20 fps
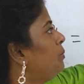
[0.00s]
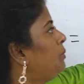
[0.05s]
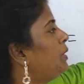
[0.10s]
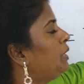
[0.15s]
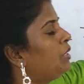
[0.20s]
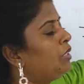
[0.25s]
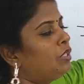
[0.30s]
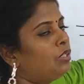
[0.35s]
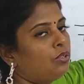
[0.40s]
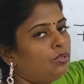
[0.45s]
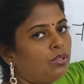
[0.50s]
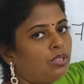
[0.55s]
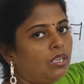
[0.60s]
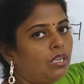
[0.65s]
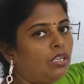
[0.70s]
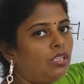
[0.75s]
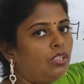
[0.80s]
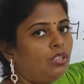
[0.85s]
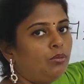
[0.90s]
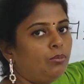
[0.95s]
bring it to the
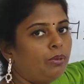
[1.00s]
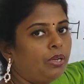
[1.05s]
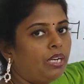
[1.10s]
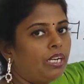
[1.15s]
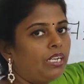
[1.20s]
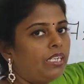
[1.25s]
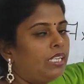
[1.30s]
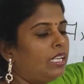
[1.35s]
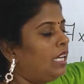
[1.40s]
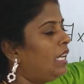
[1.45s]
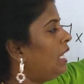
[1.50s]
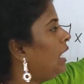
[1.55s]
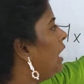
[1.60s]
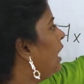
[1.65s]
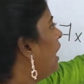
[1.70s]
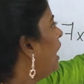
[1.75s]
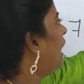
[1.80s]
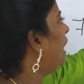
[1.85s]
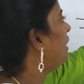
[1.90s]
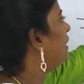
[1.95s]
numerator
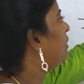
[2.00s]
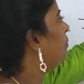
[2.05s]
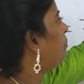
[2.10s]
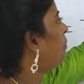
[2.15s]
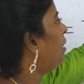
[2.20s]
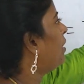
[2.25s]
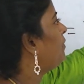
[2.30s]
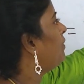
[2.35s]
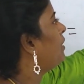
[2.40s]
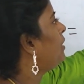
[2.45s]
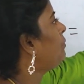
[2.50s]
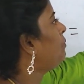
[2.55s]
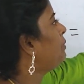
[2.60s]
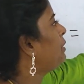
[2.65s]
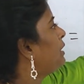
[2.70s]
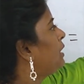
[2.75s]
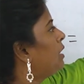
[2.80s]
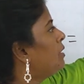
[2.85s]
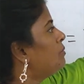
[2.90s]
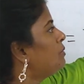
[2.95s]
and the power
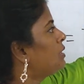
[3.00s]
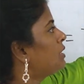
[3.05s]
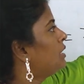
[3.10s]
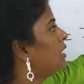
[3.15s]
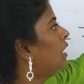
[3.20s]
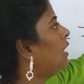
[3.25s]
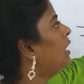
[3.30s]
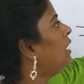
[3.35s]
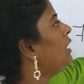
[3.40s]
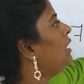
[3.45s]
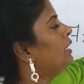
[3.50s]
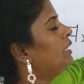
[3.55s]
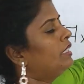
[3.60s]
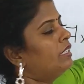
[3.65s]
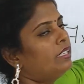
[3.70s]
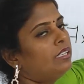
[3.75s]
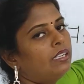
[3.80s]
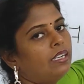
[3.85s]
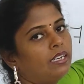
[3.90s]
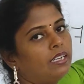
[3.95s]
becomes the
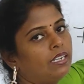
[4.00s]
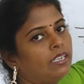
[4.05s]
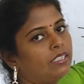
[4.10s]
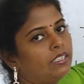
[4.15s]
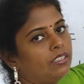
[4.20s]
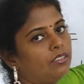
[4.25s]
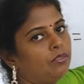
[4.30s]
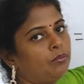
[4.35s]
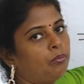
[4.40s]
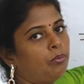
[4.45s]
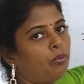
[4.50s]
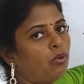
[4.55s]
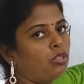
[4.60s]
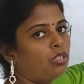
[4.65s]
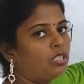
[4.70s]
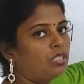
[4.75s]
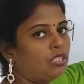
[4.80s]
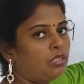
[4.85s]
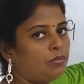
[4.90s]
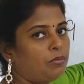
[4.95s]
negative.
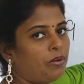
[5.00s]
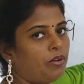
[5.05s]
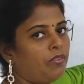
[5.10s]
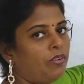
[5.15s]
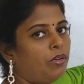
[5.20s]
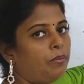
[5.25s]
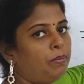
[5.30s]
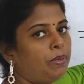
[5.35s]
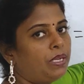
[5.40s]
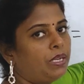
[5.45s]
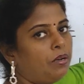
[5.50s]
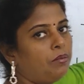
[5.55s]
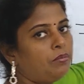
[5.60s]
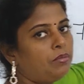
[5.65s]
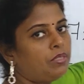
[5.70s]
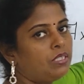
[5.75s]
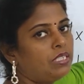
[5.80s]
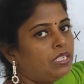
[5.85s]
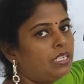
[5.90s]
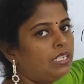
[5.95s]
Positive power
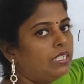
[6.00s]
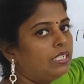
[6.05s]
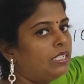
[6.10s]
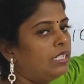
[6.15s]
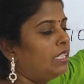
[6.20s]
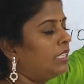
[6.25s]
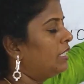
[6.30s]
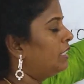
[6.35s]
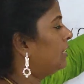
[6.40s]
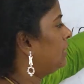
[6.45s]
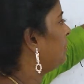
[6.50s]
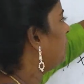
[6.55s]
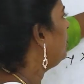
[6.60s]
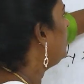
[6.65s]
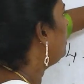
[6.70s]
becomes negative.